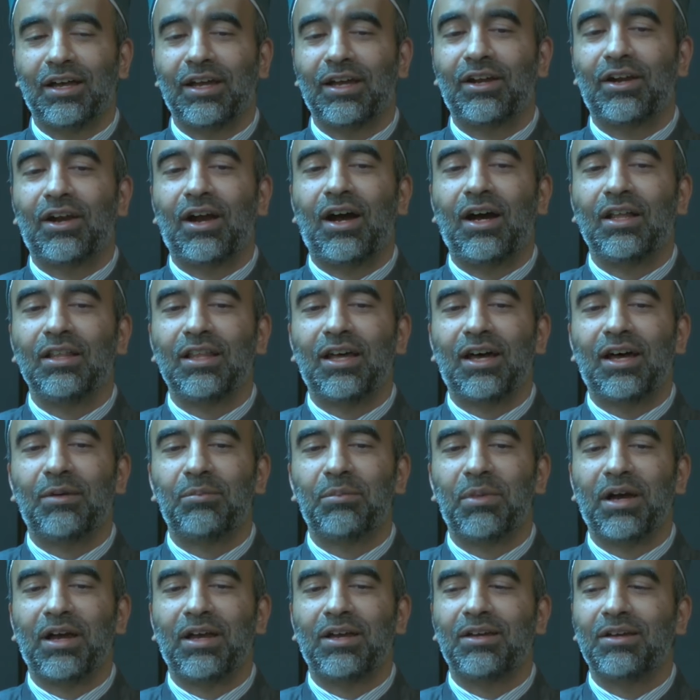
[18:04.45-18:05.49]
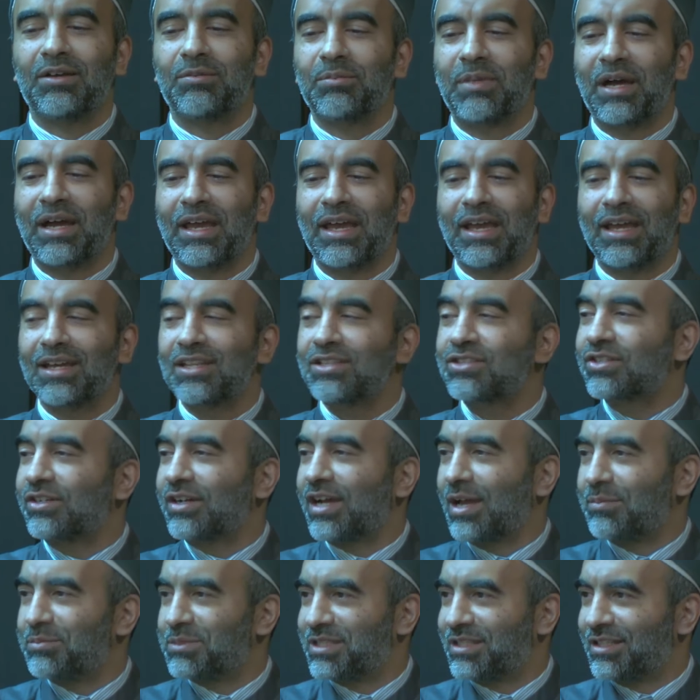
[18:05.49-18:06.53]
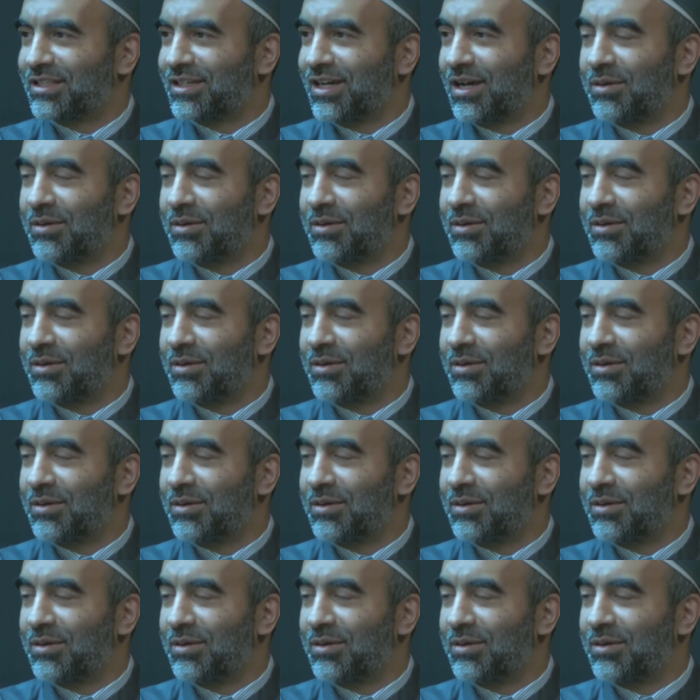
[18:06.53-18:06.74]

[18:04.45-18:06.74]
Here, Allah, my, my hands are empty.